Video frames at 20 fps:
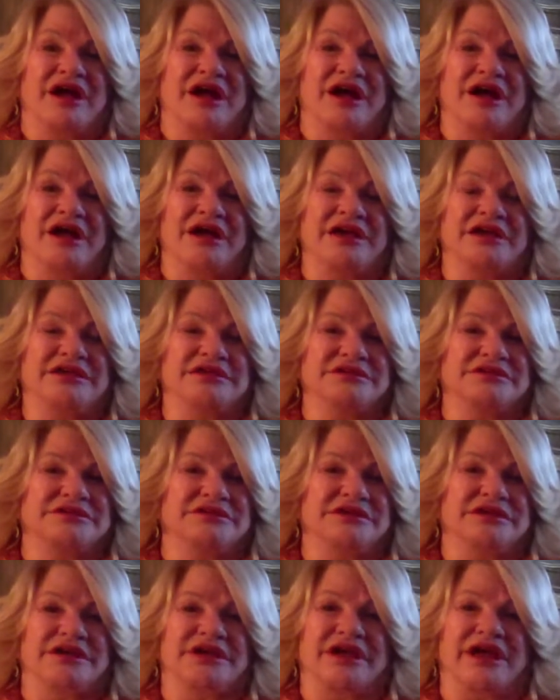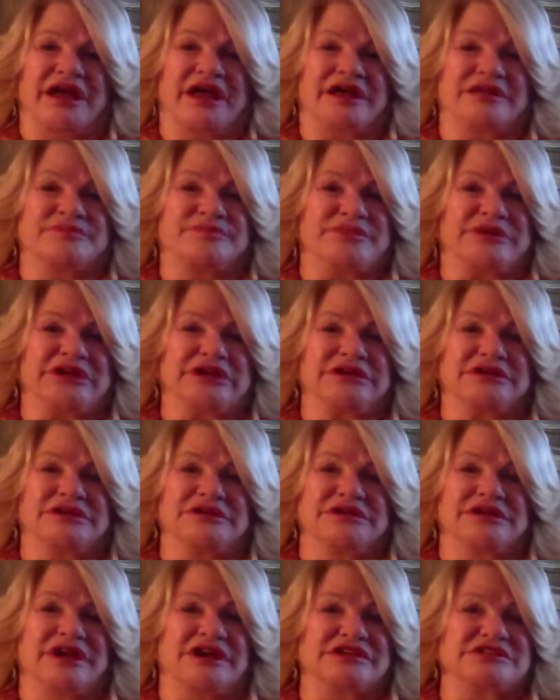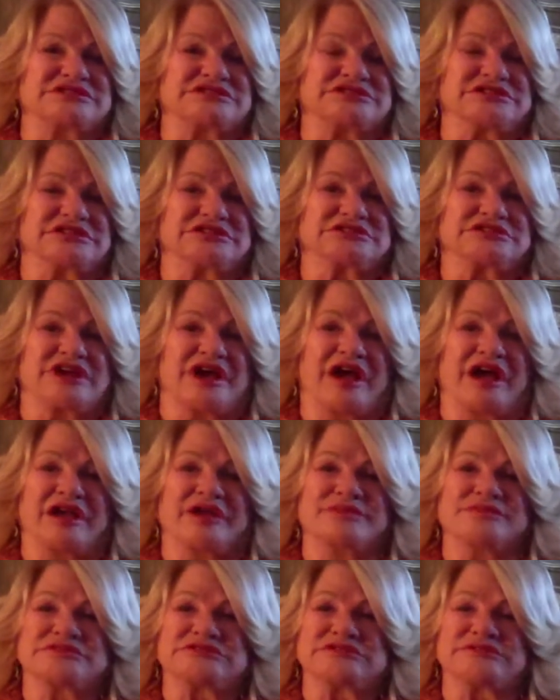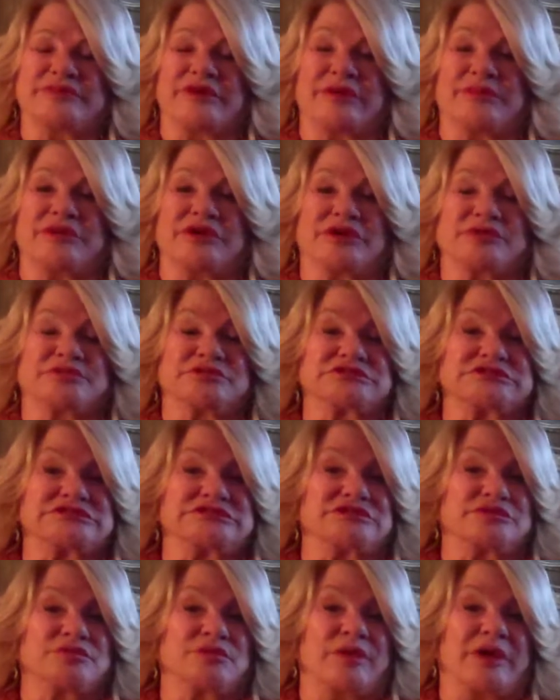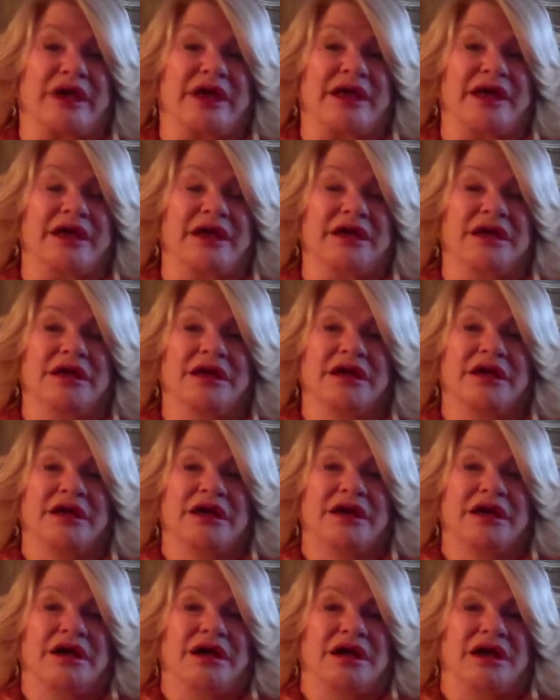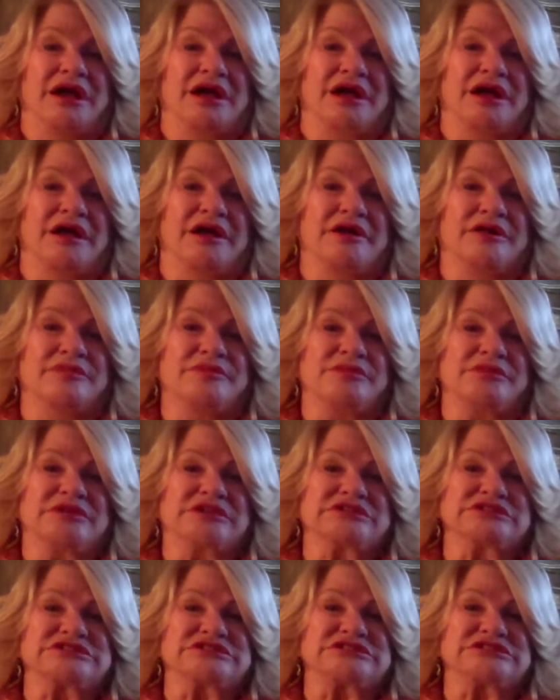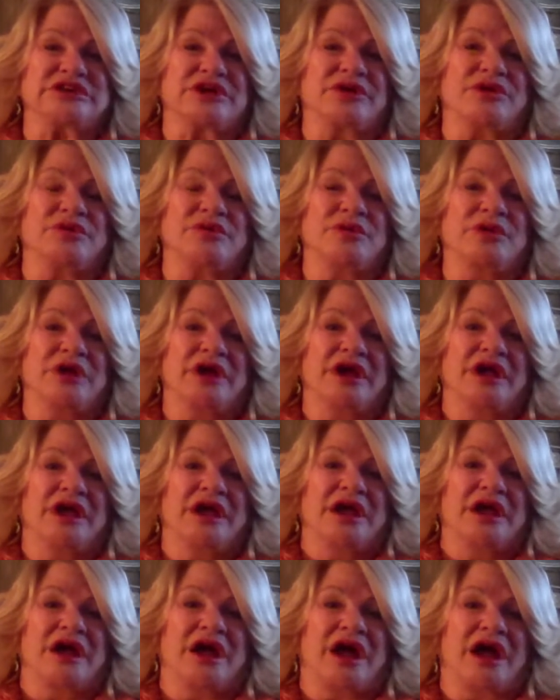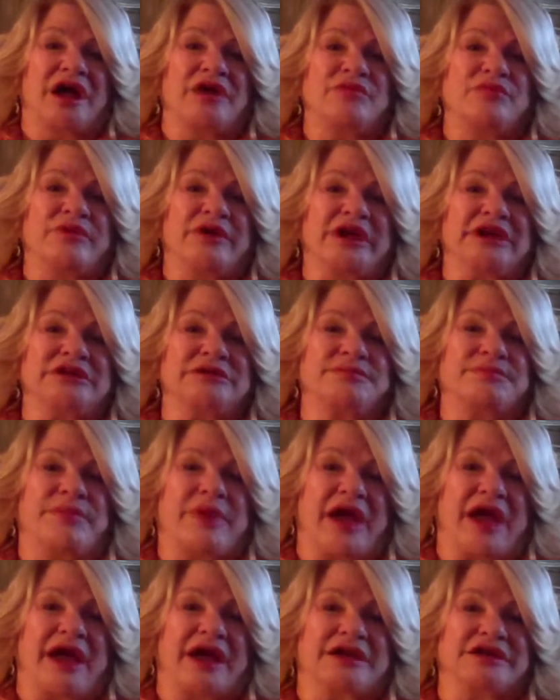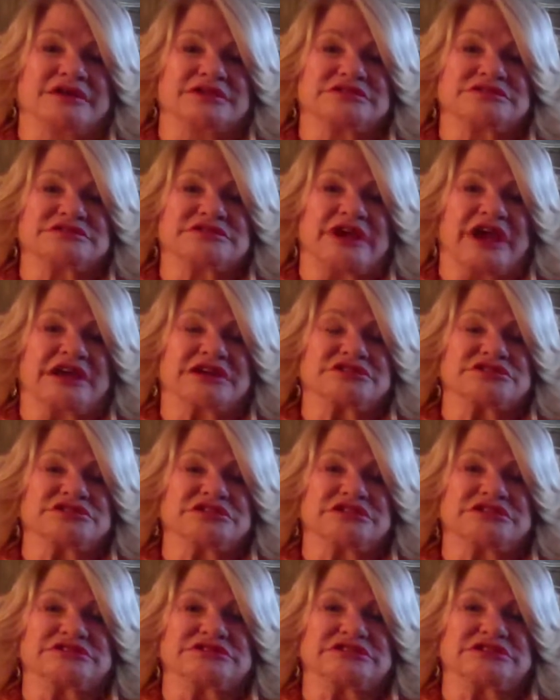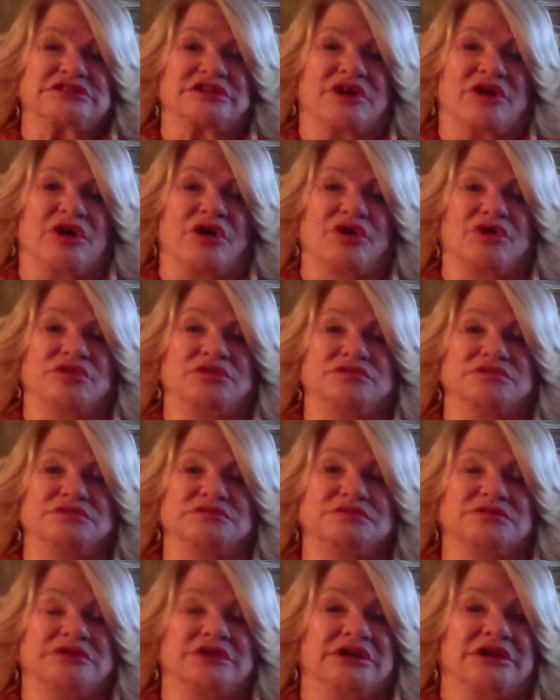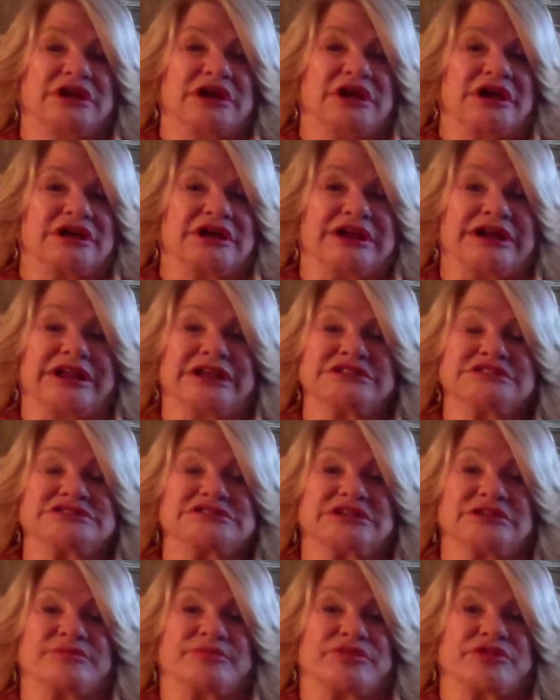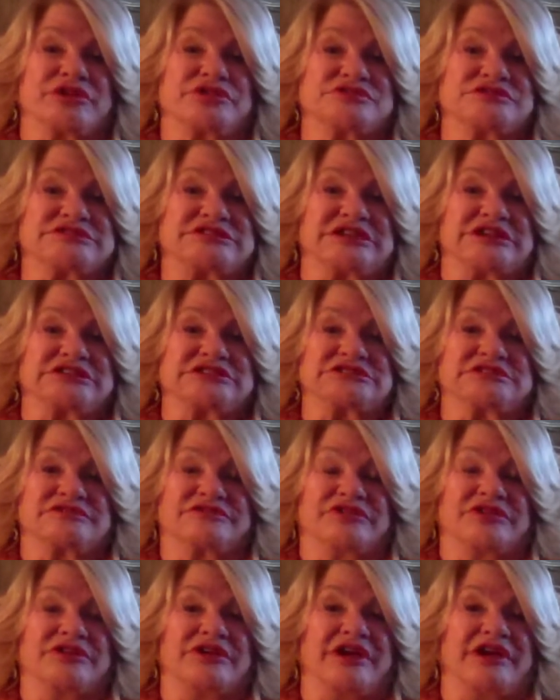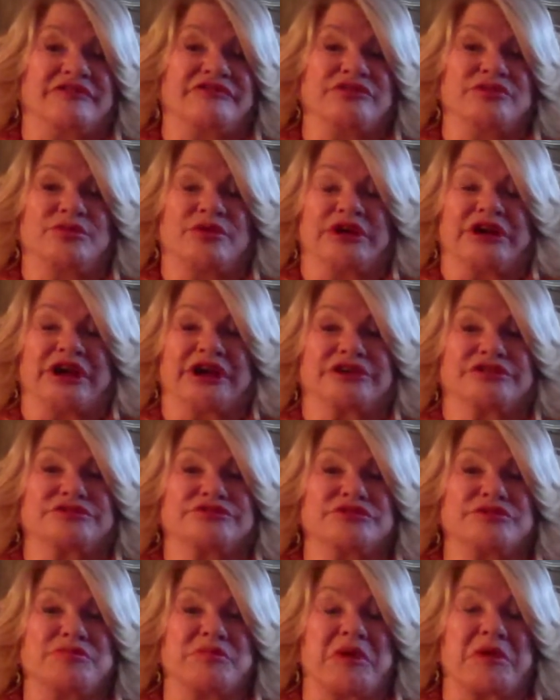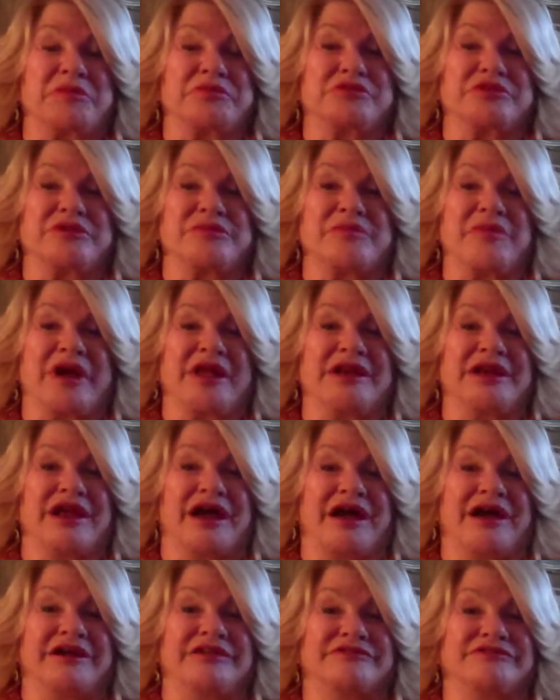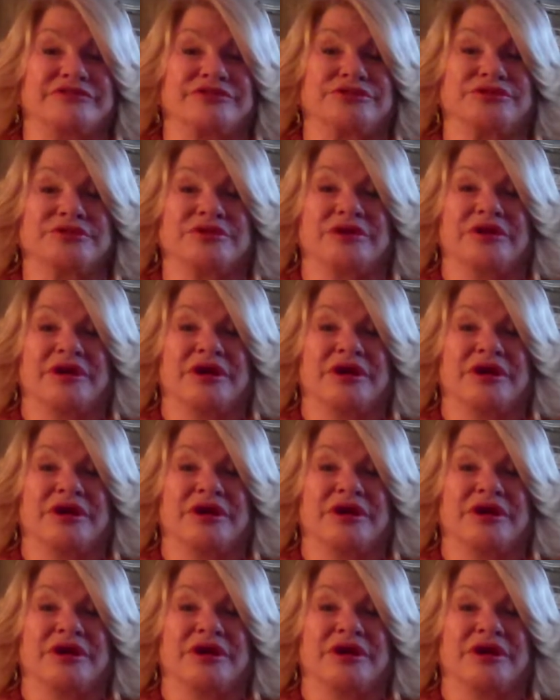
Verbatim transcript: I had been nasty at times, maybe I wasn't aware. Um, so I went back and actually did a whole cleansing process for everyone I could remember in my life who